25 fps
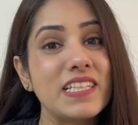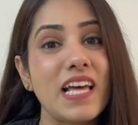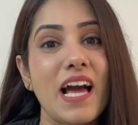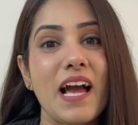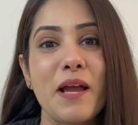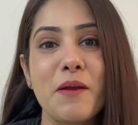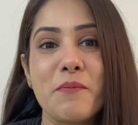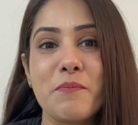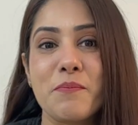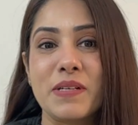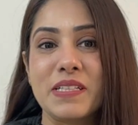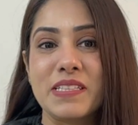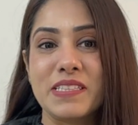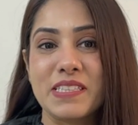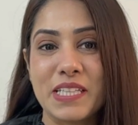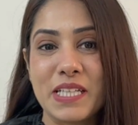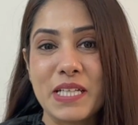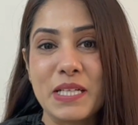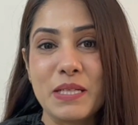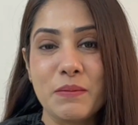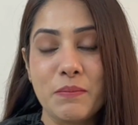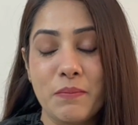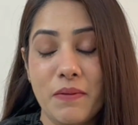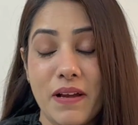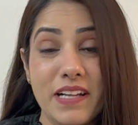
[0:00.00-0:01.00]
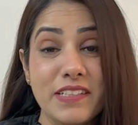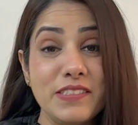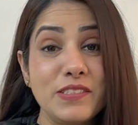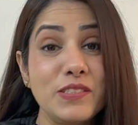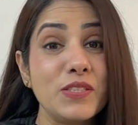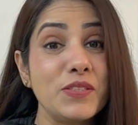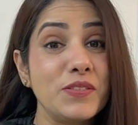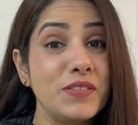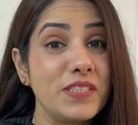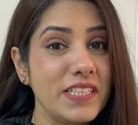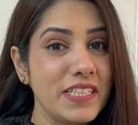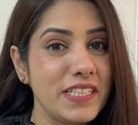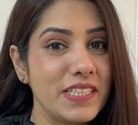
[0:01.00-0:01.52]
I'm Mandeep and
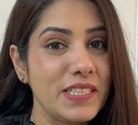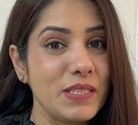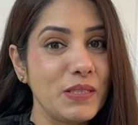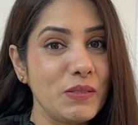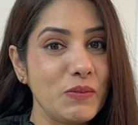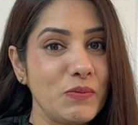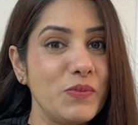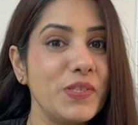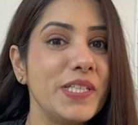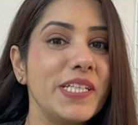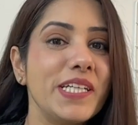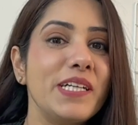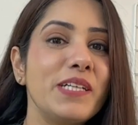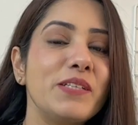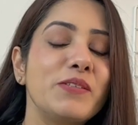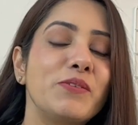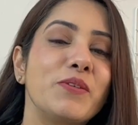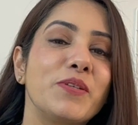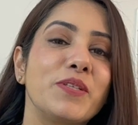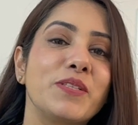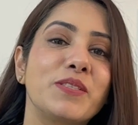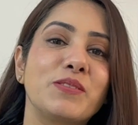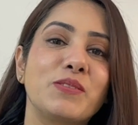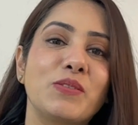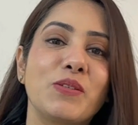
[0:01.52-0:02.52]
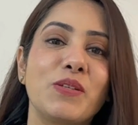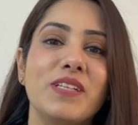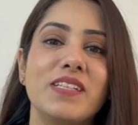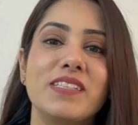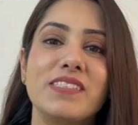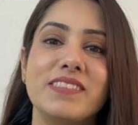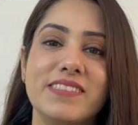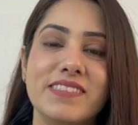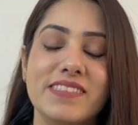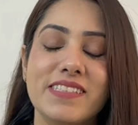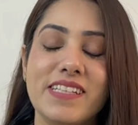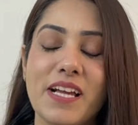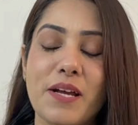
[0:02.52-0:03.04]
today we are going to
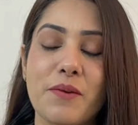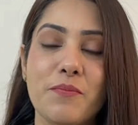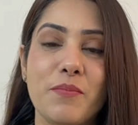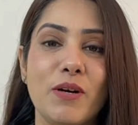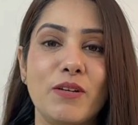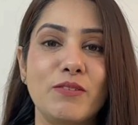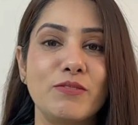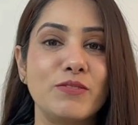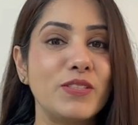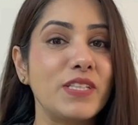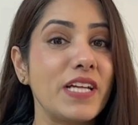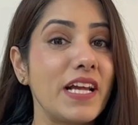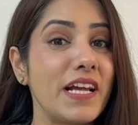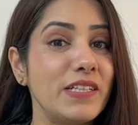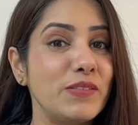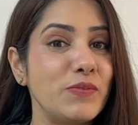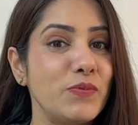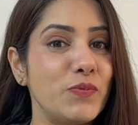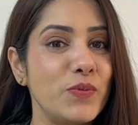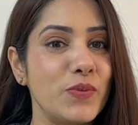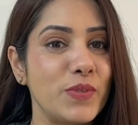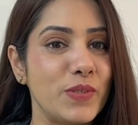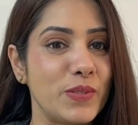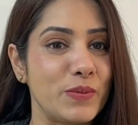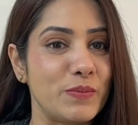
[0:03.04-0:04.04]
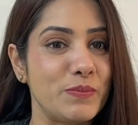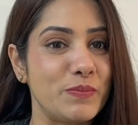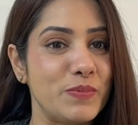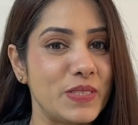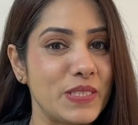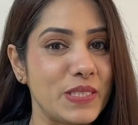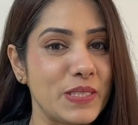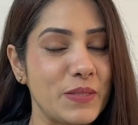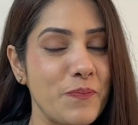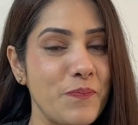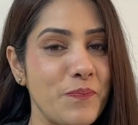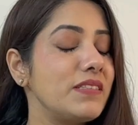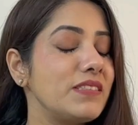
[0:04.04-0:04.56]
learn about adverbs.